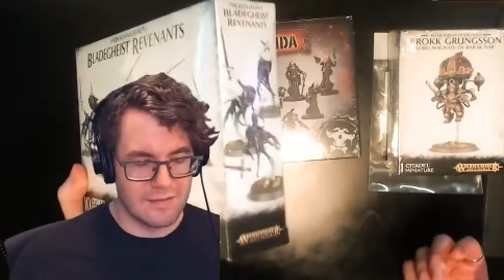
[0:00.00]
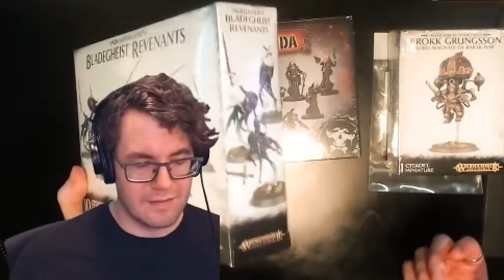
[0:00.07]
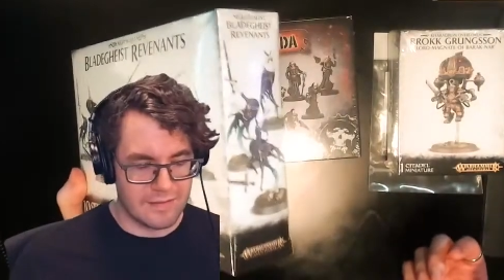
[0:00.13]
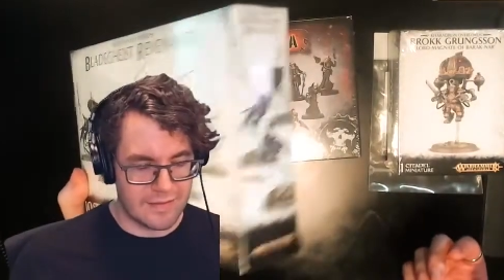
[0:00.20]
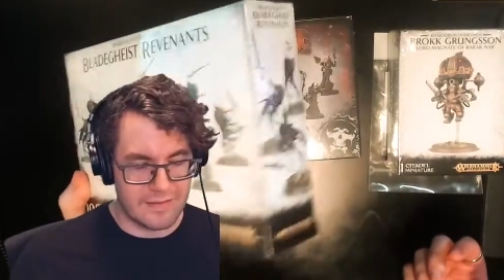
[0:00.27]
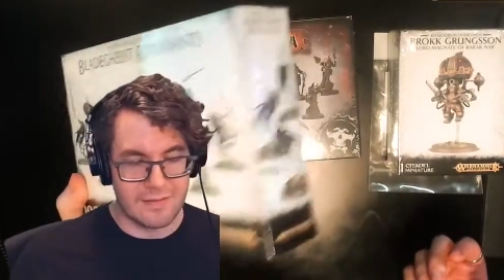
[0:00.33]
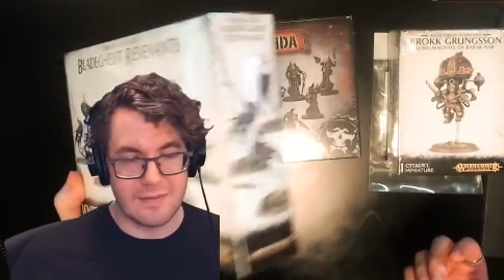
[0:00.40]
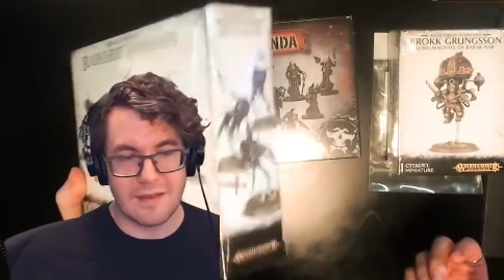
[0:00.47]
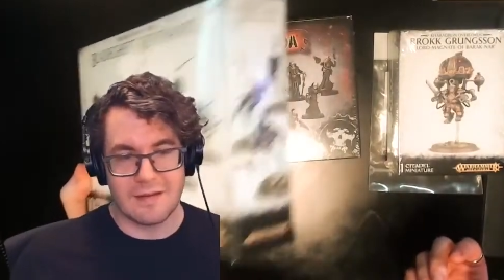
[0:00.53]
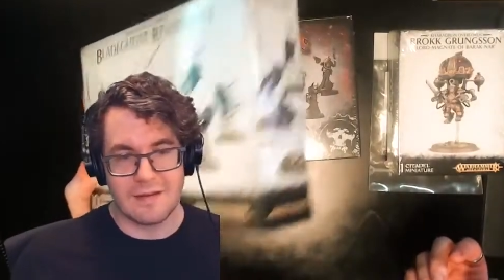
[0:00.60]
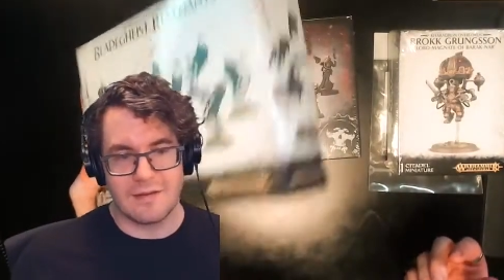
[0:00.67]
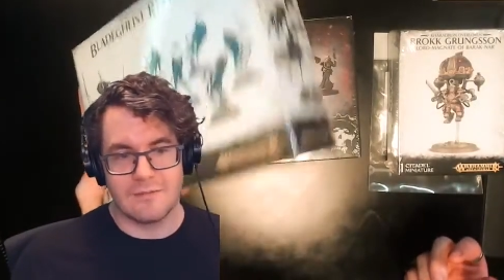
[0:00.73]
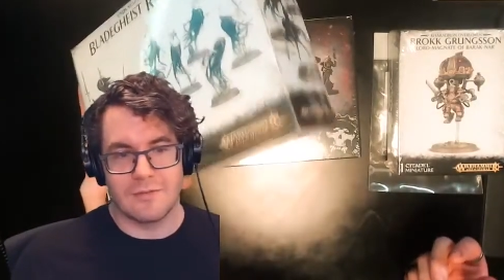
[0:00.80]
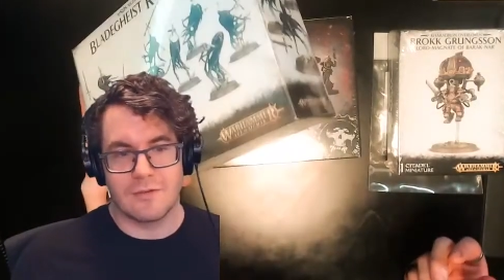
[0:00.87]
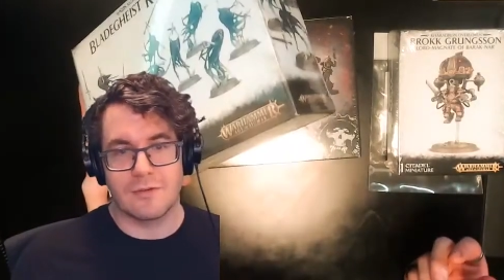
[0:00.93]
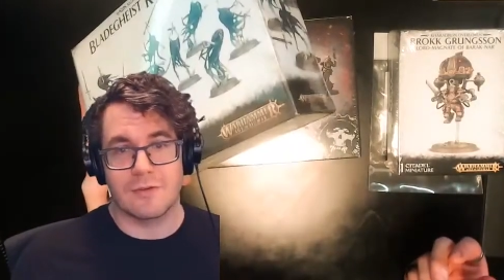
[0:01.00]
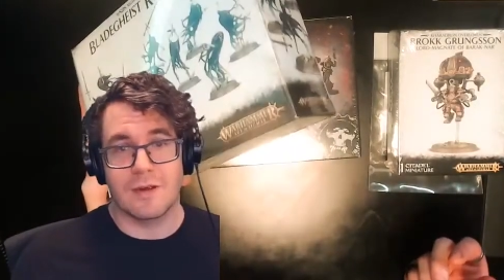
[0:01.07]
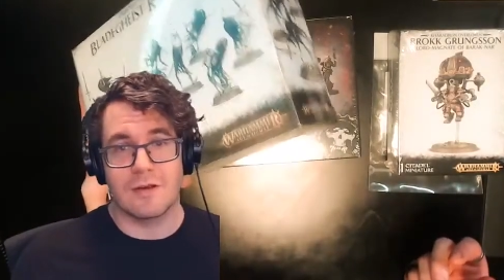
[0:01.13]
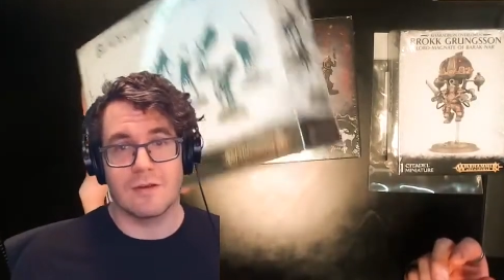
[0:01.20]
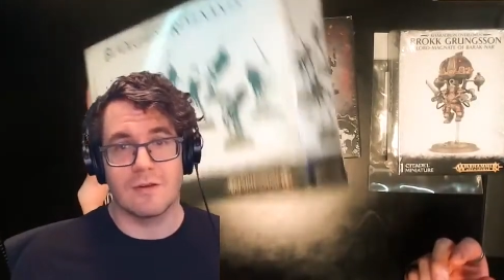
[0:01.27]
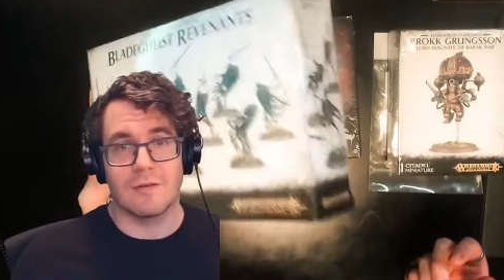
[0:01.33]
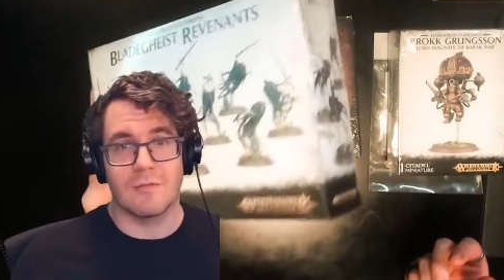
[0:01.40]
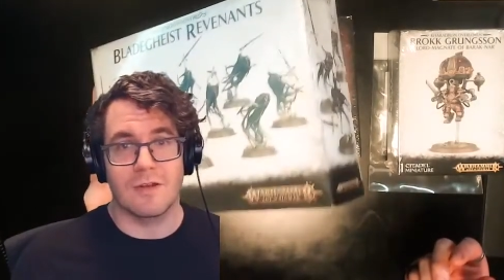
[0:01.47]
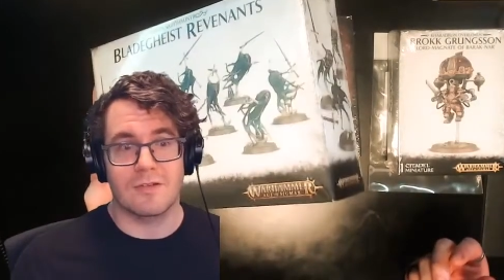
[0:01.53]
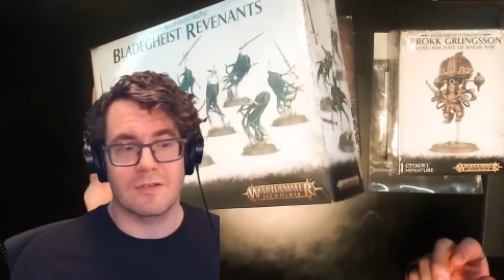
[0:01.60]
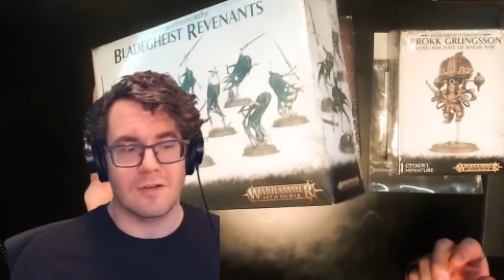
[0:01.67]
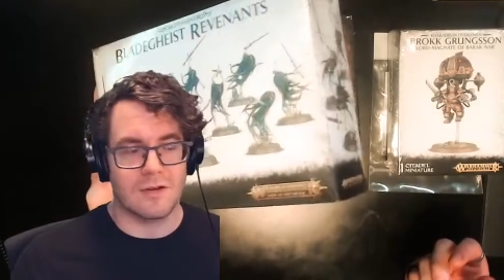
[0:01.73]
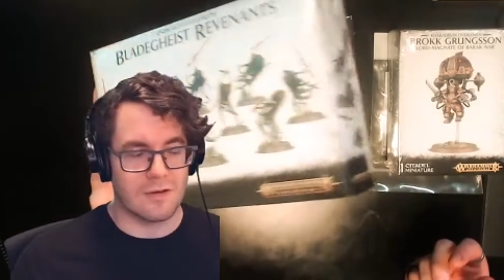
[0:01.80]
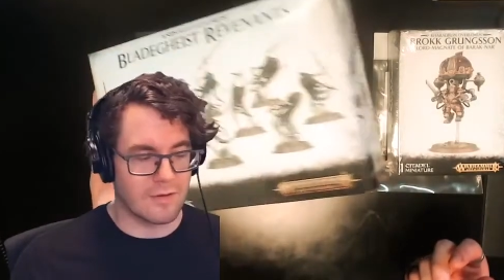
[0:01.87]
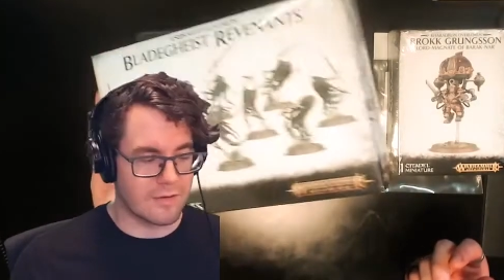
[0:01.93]
in that infiltrator and
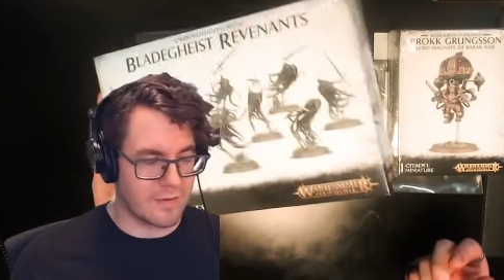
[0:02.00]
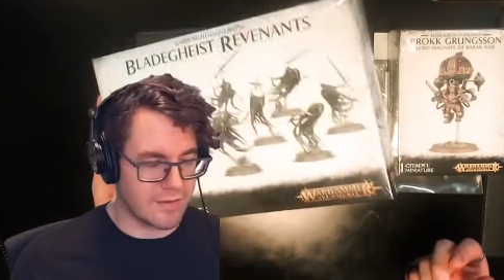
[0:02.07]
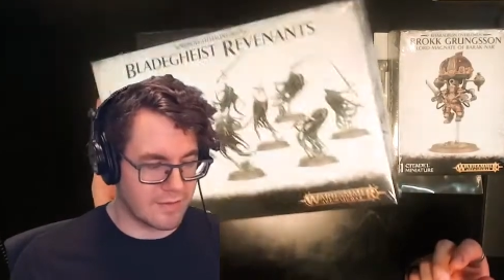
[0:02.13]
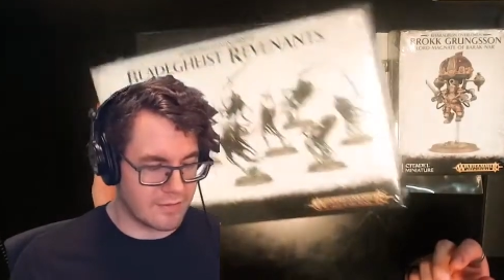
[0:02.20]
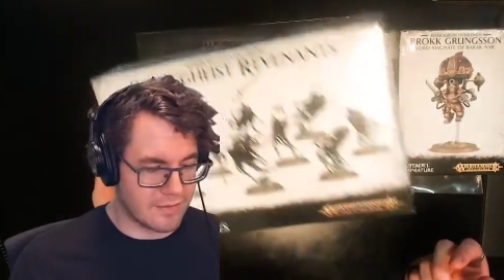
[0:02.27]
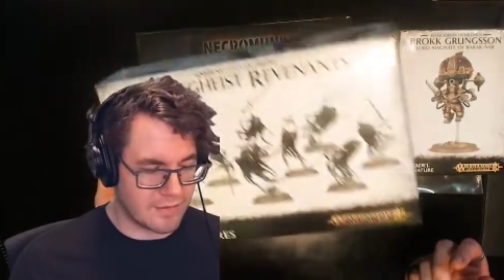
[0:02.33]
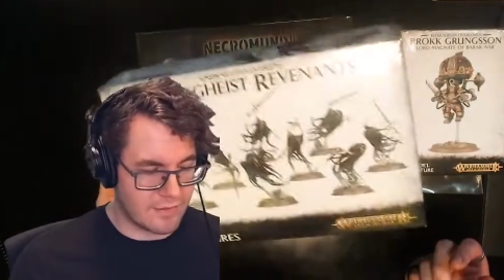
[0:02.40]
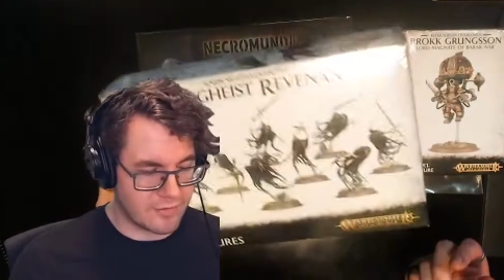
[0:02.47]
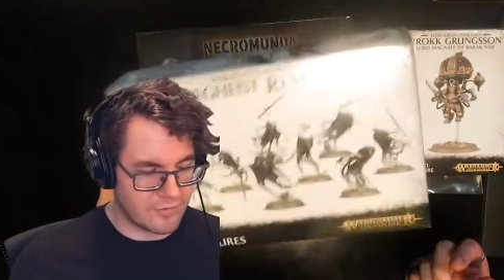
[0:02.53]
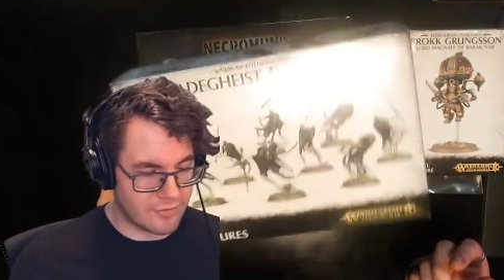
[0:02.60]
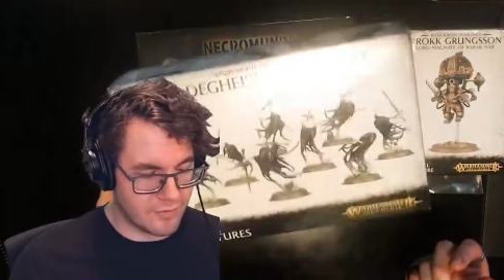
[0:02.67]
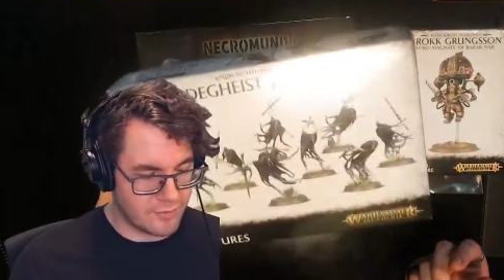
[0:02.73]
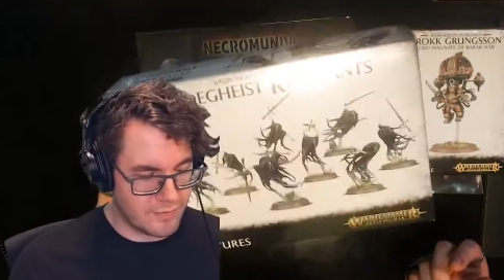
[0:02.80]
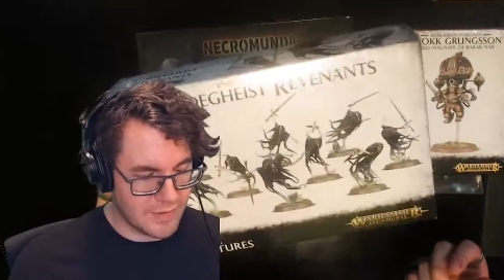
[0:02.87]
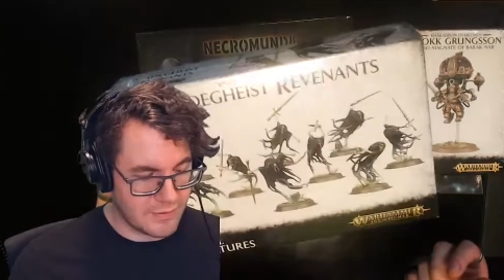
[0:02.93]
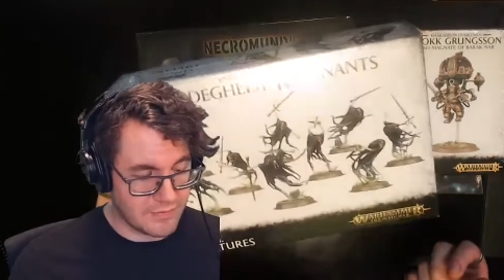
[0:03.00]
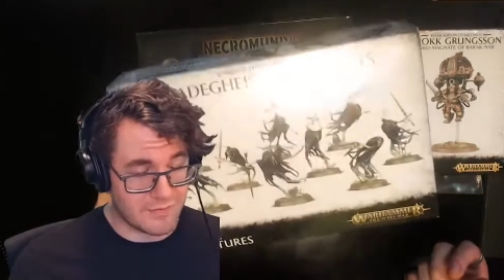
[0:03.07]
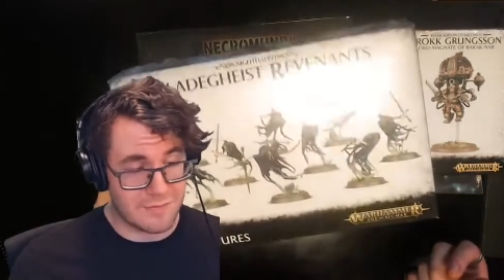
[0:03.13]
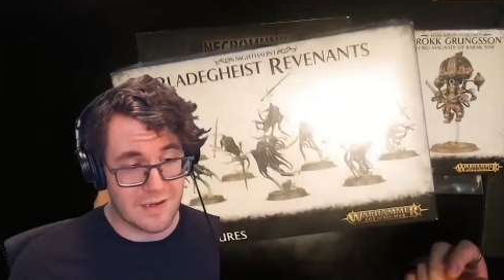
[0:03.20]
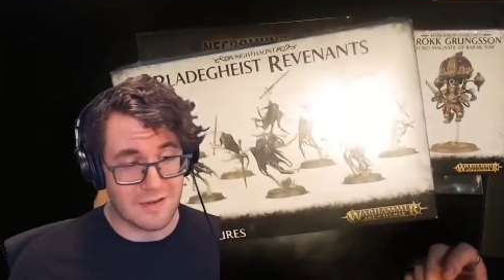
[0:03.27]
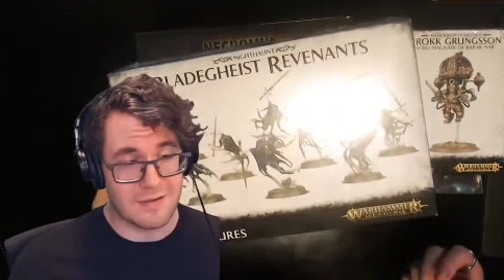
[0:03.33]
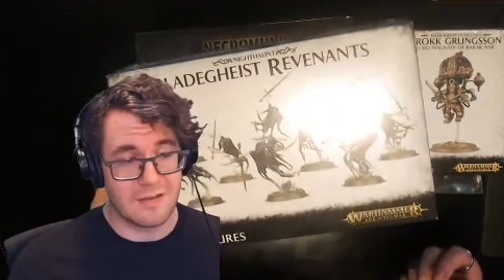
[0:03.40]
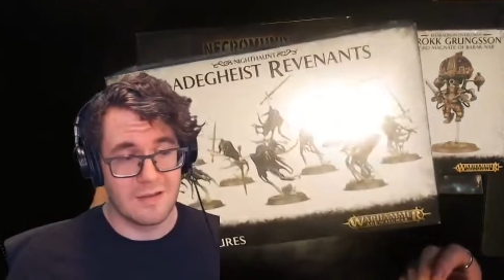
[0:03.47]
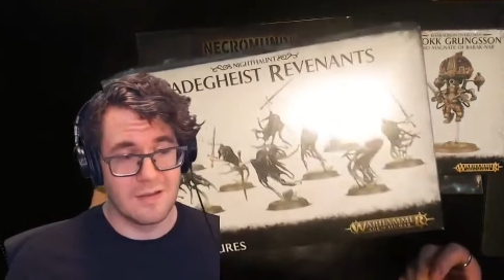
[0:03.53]
Ruststalker kit that I should be able to make